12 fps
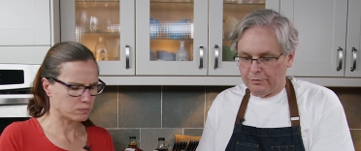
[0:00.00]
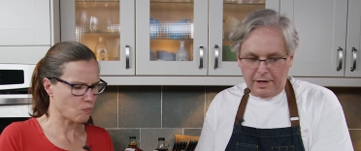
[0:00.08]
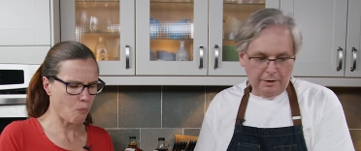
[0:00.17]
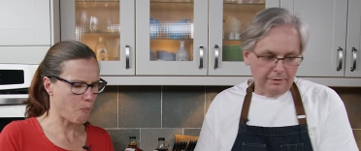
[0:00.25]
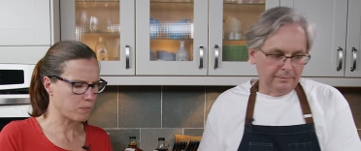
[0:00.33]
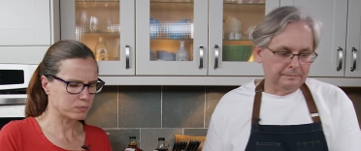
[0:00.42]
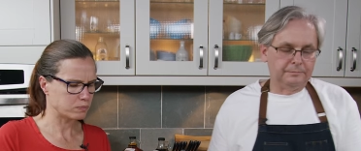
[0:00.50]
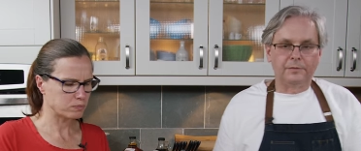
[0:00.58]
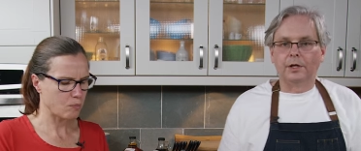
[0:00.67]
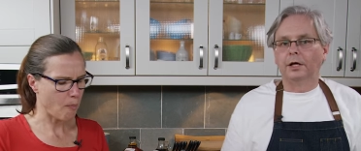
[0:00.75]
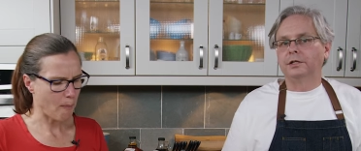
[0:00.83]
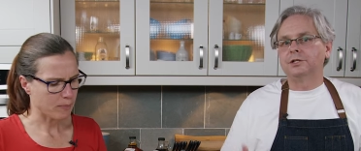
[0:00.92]
Speaker 1: a crowd
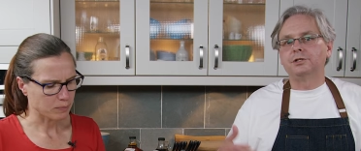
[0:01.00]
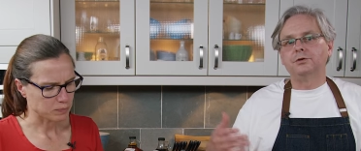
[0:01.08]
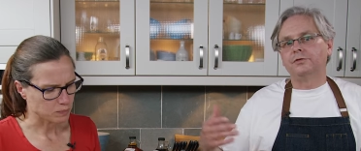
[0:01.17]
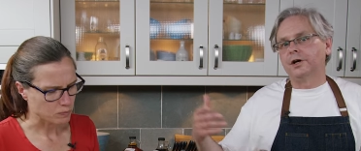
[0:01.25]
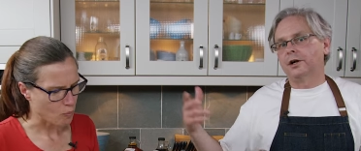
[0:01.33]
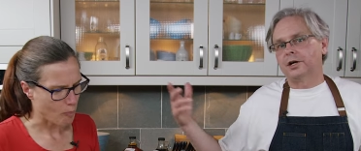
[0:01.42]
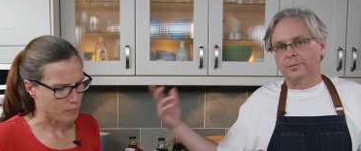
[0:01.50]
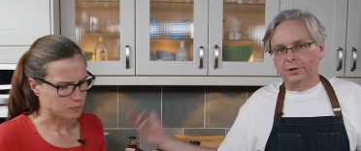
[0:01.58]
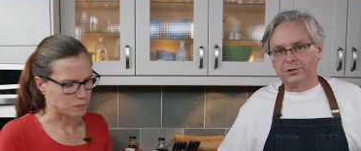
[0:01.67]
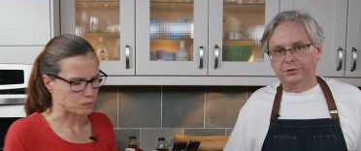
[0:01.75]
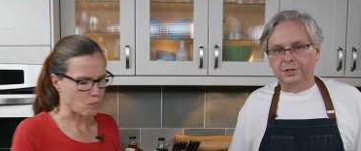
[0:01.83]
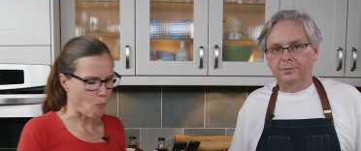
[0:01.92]
unless you've got a
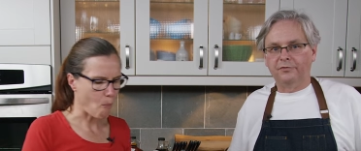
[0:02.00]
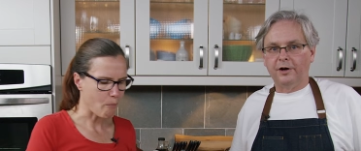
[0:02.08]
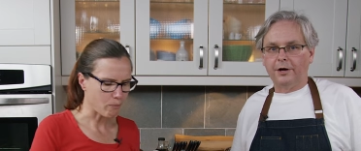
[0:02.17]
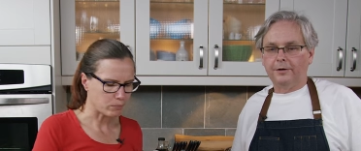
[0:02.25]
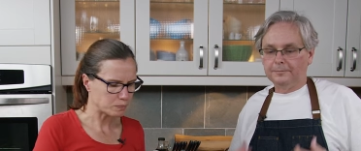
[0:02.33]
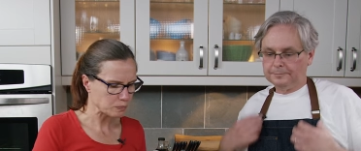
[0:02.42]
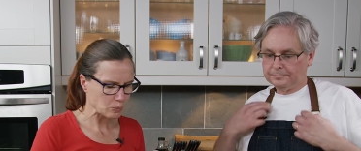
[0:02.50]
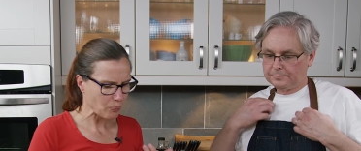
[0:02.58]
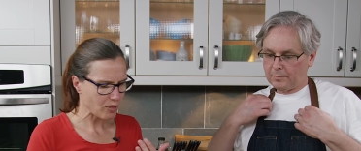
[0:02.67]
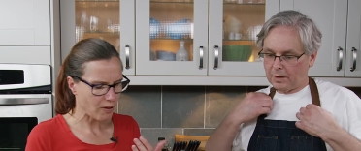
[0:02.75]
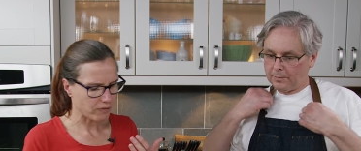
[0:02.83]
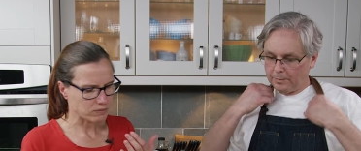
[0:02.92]
commercial deep fryer.
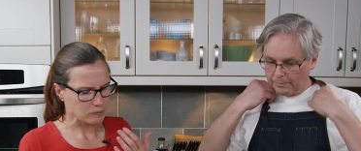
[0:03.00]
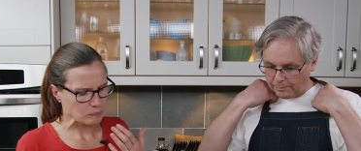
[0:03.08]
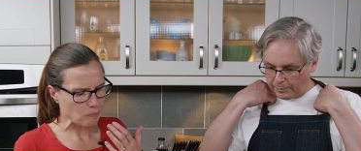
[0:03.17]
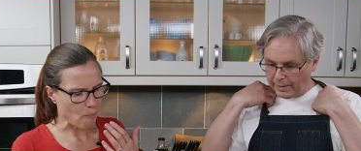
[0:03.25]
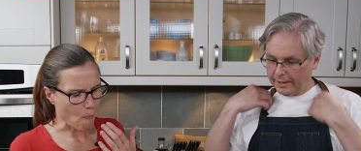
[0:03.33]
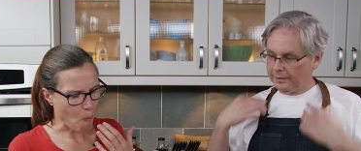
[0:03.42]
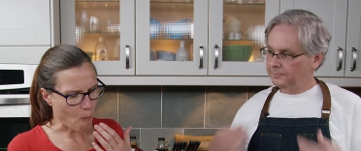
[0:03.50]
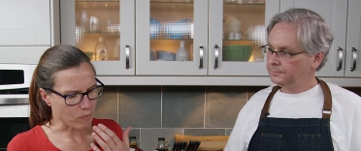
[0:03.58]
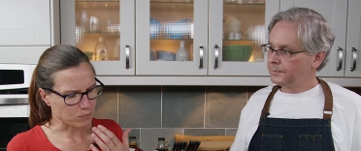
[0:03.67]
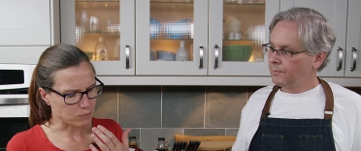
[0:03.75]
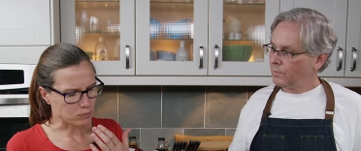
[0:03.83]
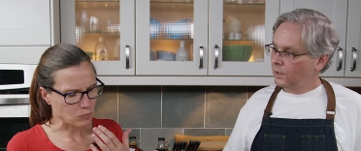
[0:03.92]
But
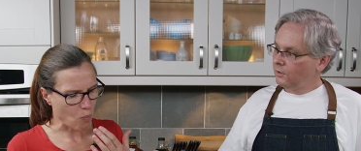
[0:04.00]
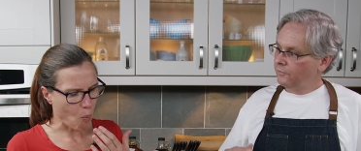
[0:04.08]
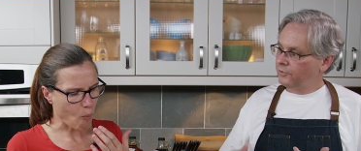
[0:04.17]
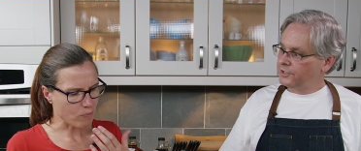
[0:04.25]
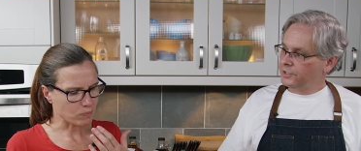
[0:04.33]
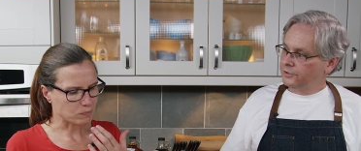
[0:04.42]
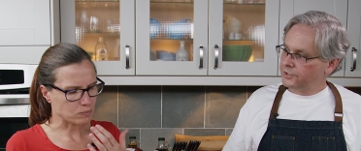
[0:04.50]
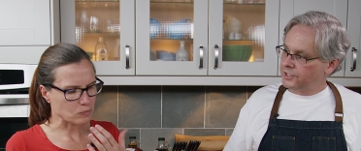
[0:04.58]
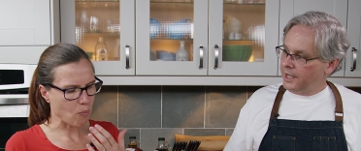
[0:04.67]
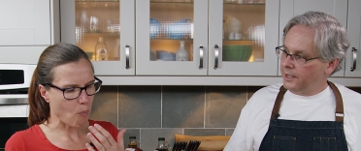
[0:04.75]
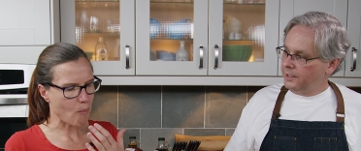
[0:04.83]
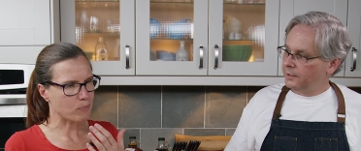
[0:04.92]
for single
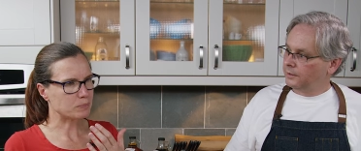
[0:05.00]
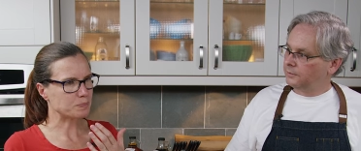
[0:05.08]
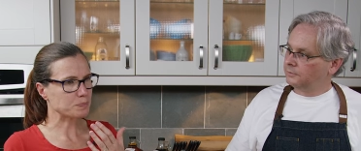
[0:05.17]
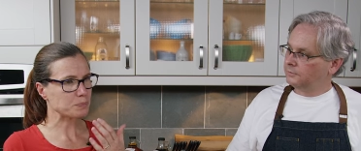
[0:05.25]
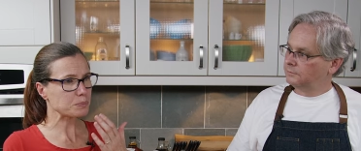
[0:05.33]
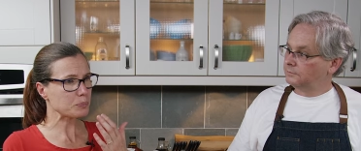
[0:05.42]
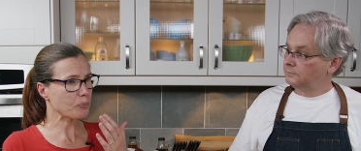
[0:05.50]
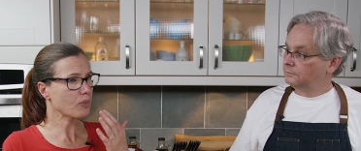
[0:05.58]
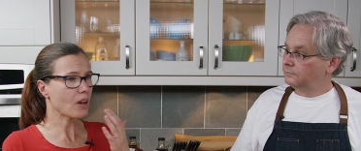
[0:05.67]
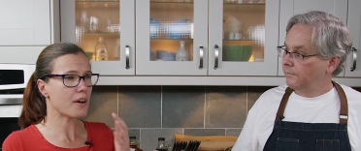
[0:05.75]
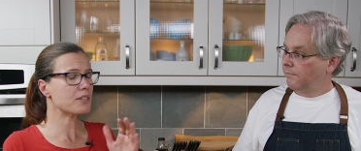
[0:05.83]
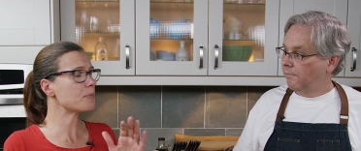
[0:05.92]
steak,
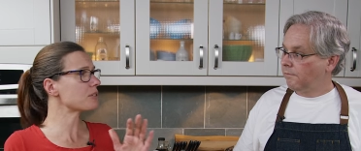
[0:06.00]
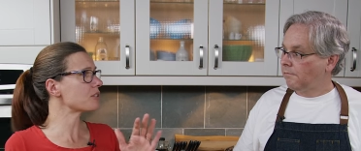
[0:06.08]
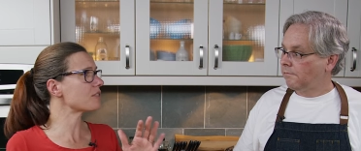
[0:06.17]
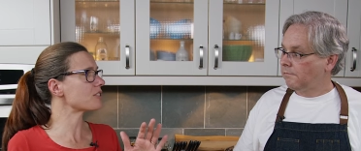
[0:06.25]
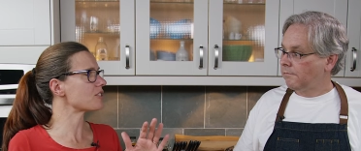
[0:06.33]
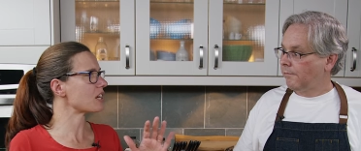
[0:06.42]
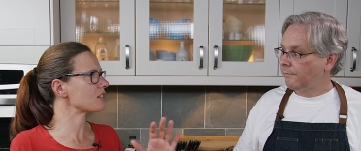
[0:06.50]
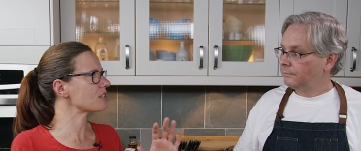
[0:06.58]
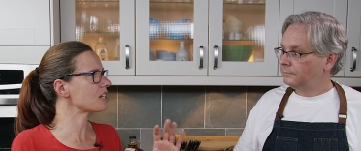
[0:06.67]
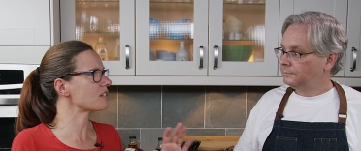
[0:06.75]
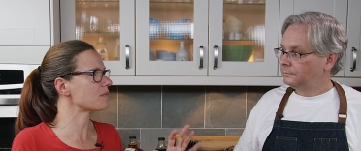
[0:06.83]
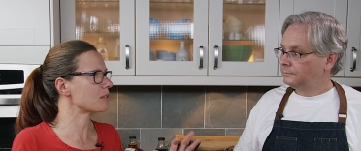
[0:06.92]
Speaker 2: as much as it's
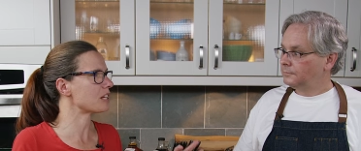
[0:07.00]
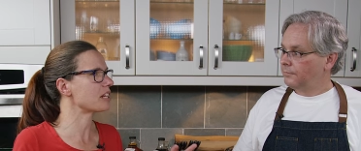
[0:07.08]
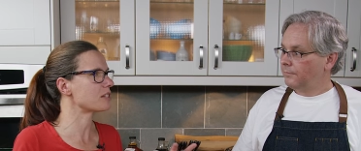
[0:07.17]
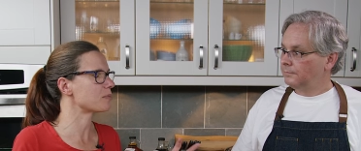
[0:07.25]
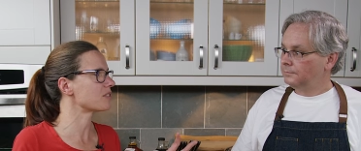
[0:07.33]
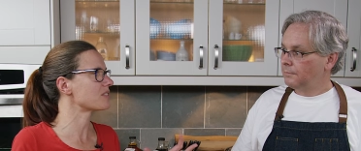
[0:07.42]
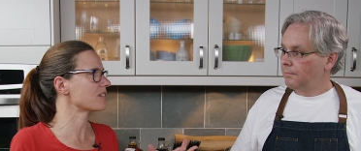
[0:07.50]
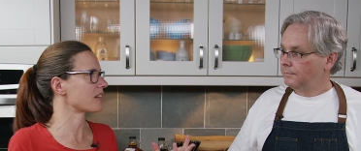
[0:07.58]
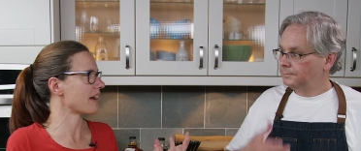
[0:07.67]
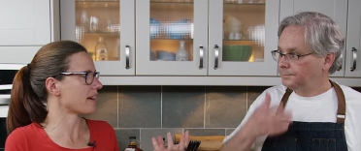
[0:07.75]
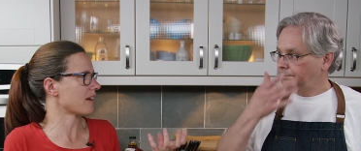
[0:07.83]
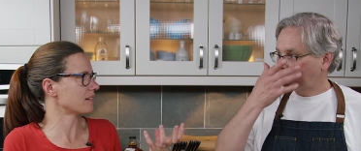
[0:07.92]
tasty, it, it is missing
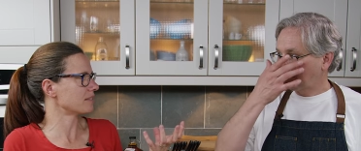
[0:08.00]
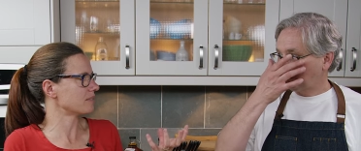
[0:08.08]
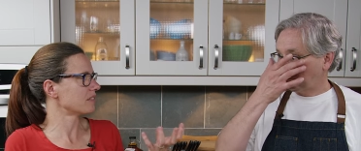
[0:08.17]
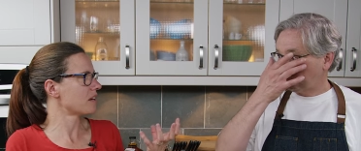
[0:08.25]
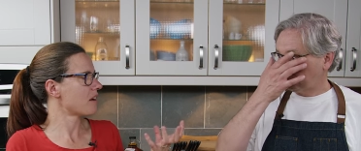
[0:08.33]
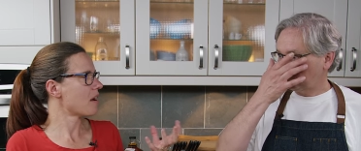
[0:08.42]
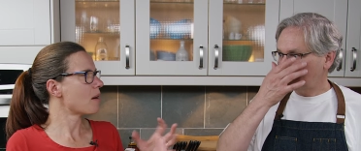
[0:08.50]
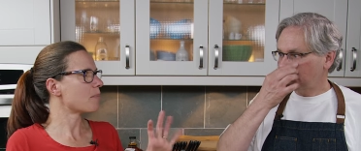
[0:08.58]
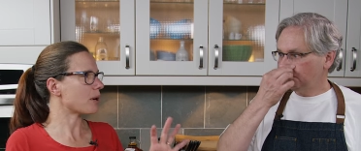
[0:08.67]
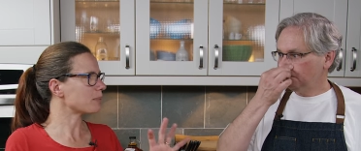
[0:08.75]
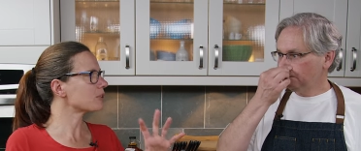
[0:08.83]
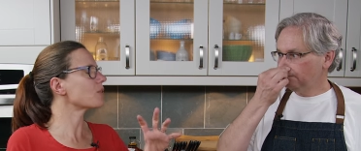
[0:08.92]
that kind of
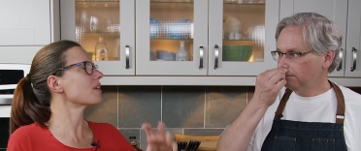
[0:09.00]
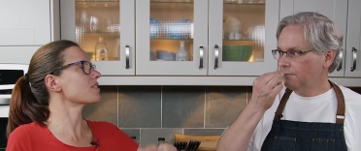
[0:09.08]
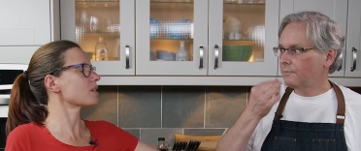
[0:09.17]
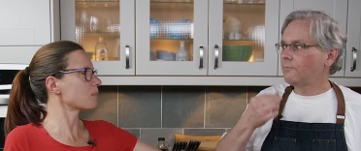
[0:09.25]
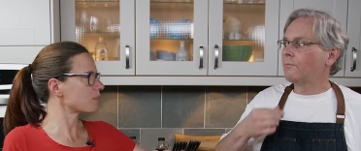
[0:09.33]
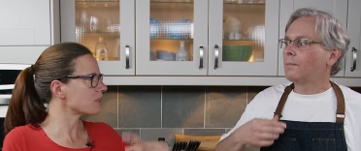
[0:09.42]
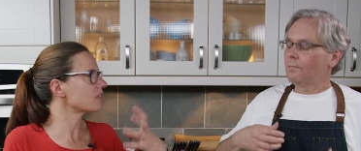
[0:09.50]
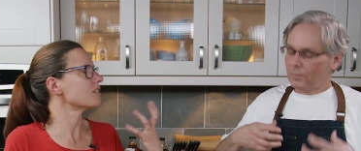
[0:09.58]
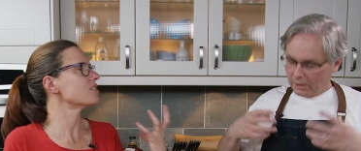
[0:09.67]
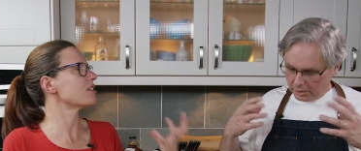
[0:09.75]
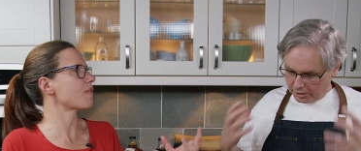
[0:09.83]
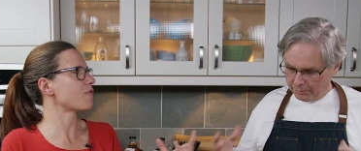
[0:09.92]
barbecue has a completely
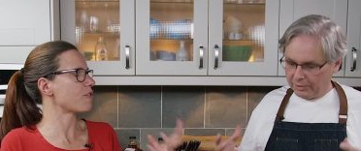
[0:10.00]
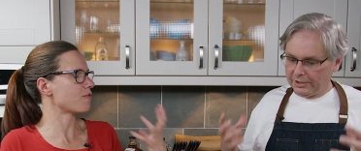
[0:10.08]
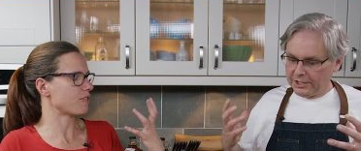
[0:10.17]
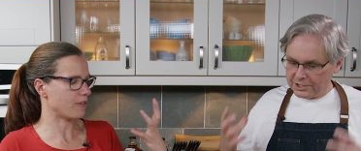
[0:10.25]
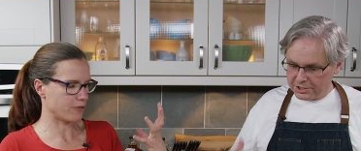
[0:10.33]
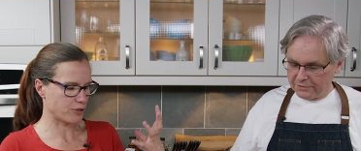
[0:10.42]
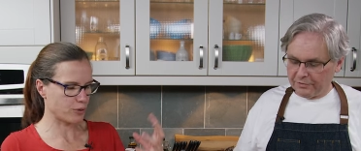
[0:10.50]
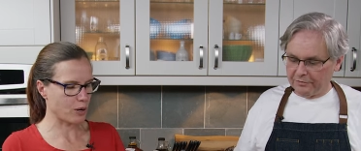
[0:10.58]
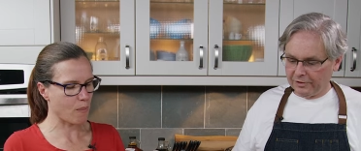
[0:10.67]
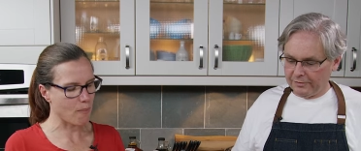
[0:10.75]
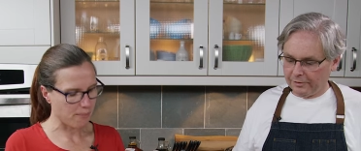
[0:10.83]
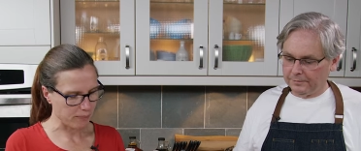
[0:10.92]
different completely flavor. Different
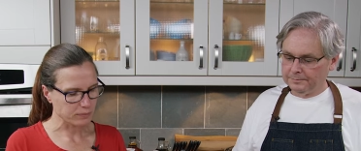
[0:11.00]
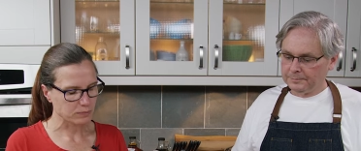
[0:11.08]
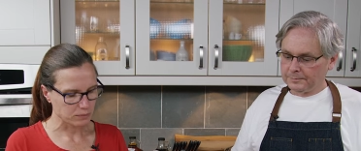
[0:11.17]
to
Speaker 1: it. flavor.